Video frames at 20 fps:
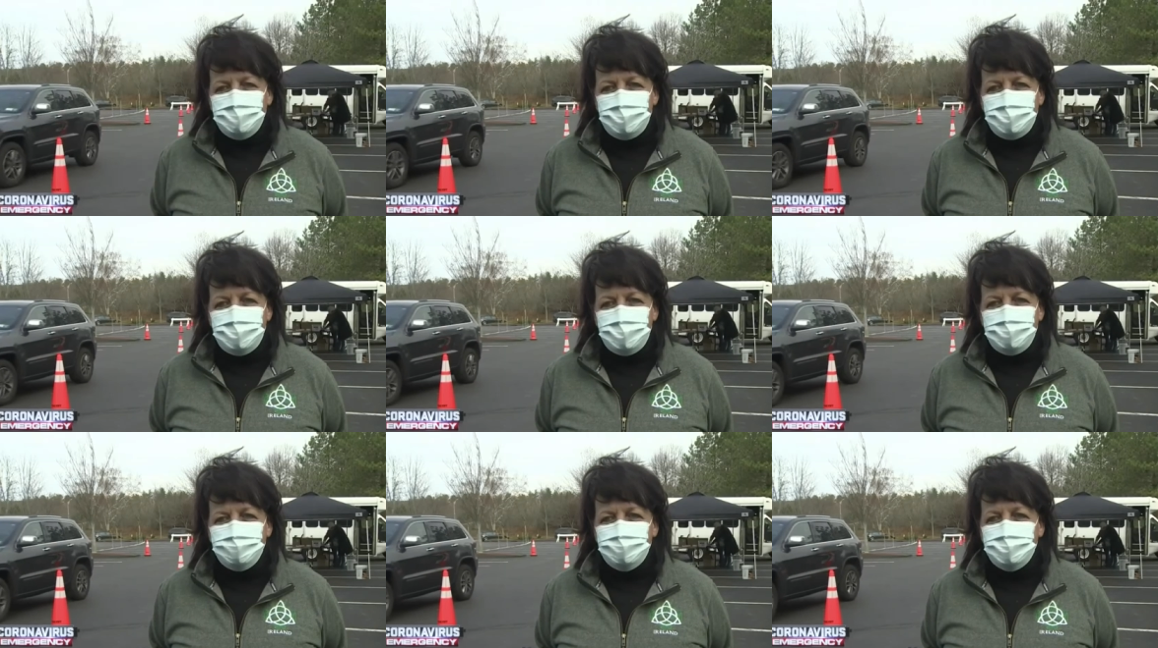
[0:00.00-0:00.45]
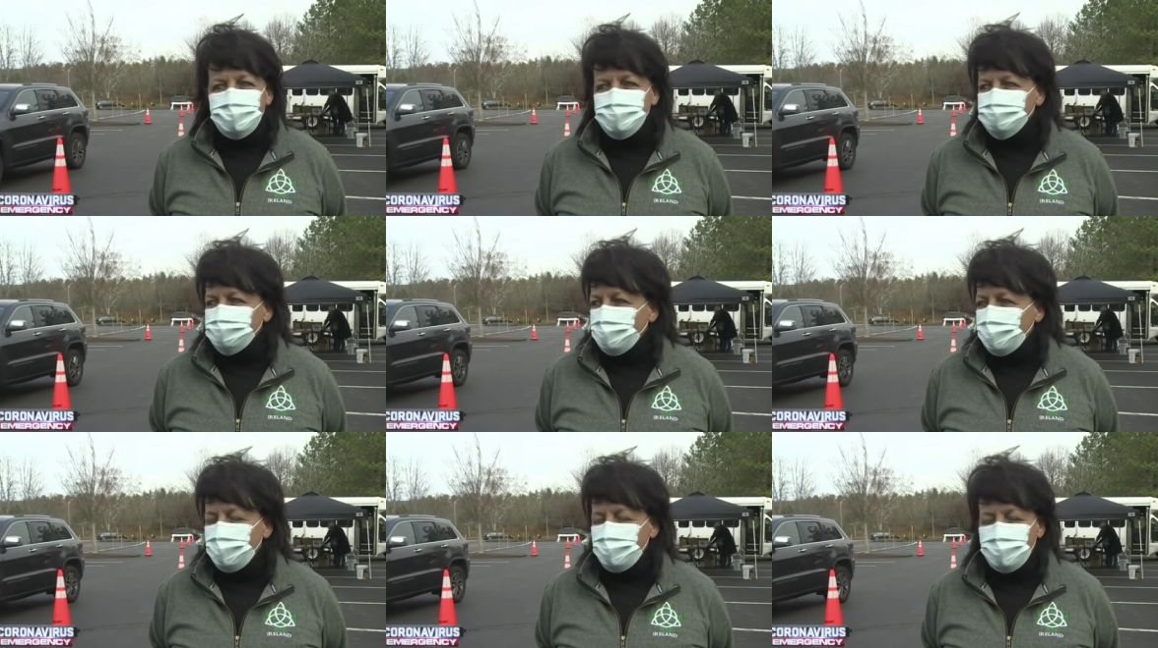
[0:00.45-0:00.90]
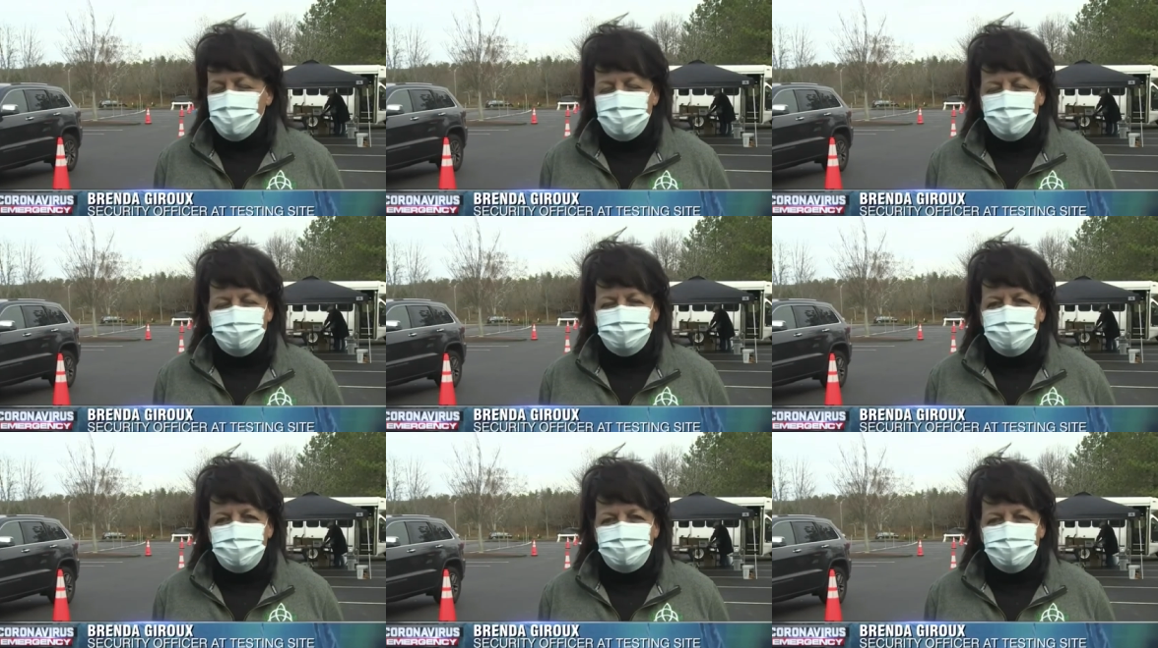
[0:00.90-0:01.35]
The pandemic is
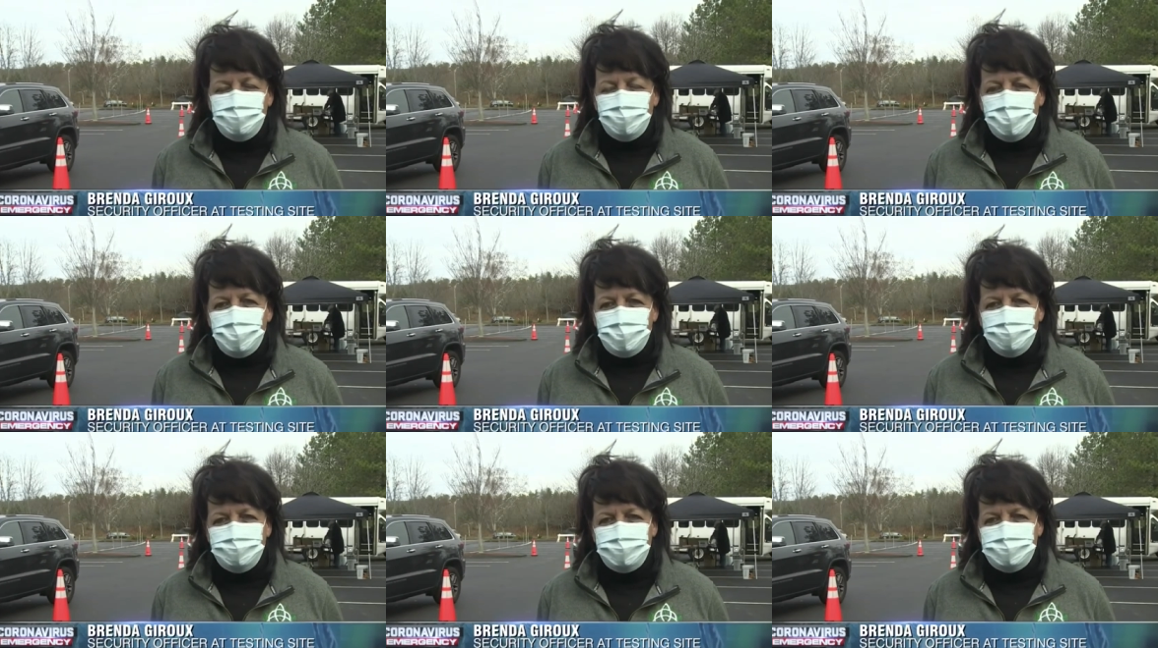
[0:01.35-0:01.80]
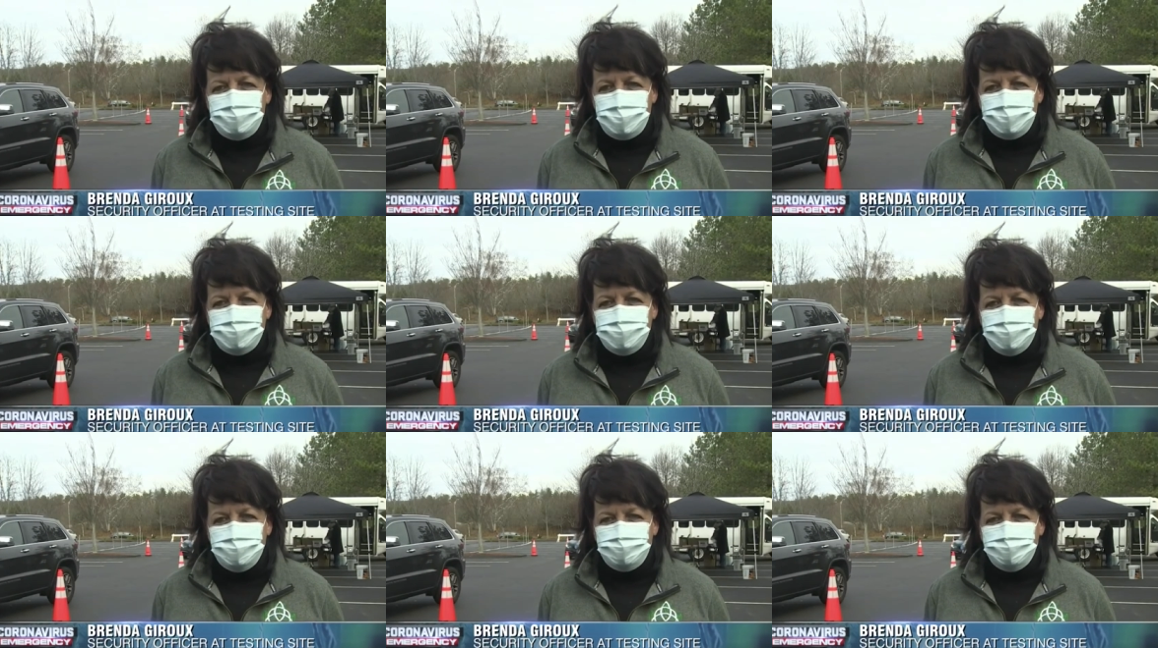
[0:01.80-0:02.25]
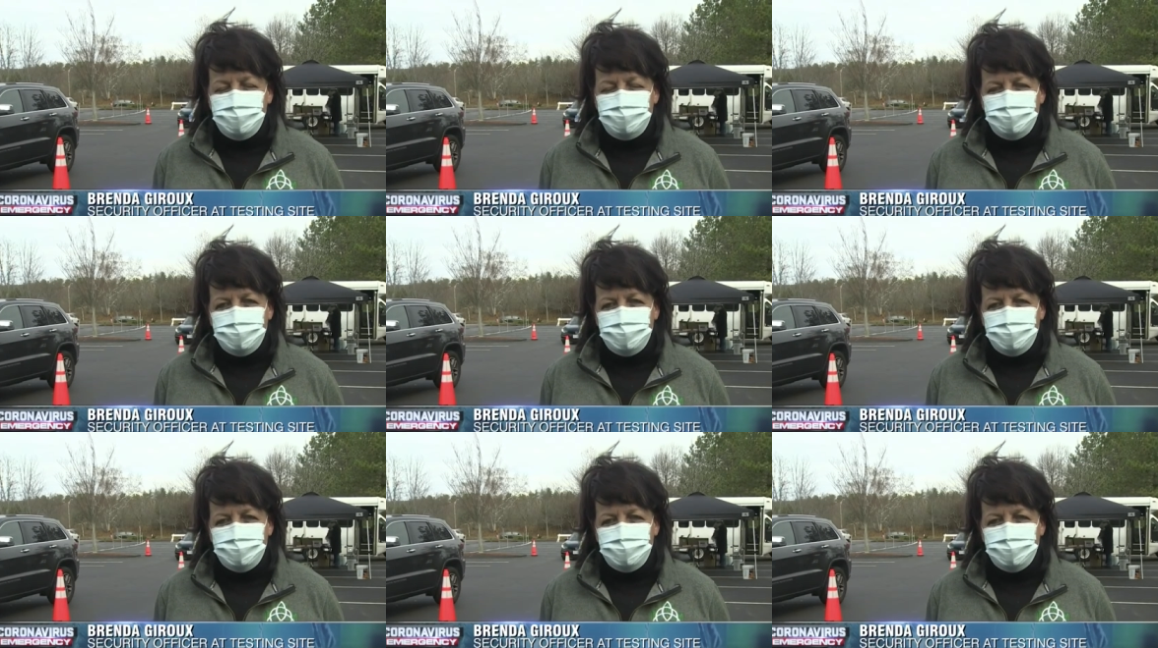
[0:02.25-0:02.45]
growing and people want to be tested.